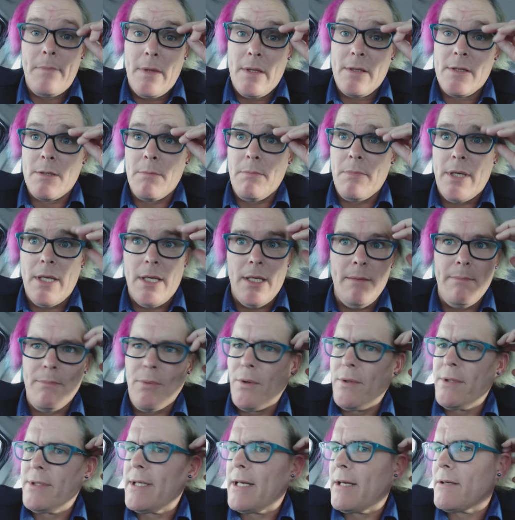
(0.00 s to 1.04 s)
somebody
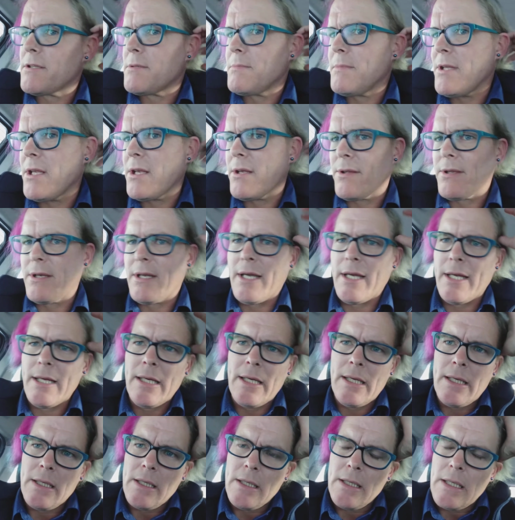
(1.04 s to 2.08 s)
pointed out to me the other day,
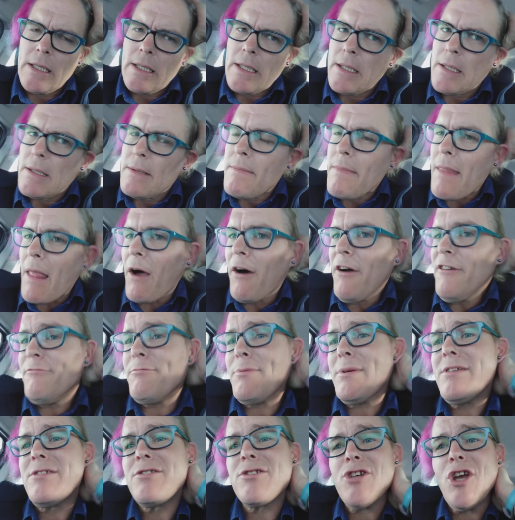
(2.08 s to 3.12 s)
I've
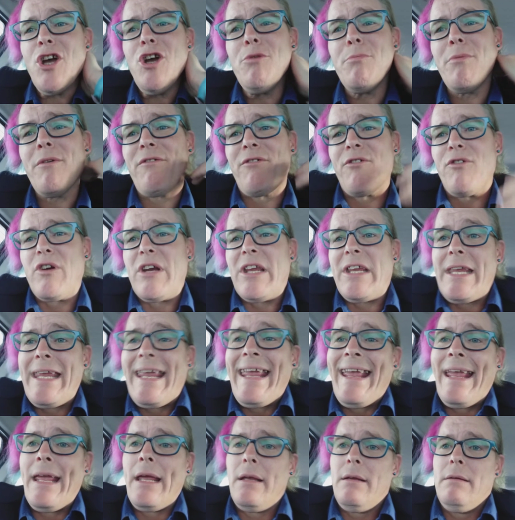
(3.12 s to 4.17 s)
been sober for a
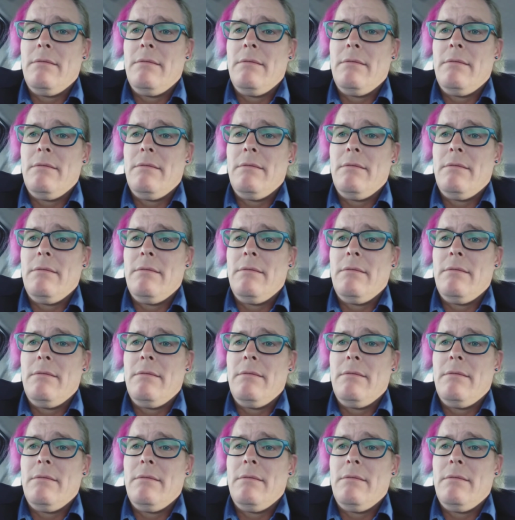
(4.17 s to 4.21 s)
year.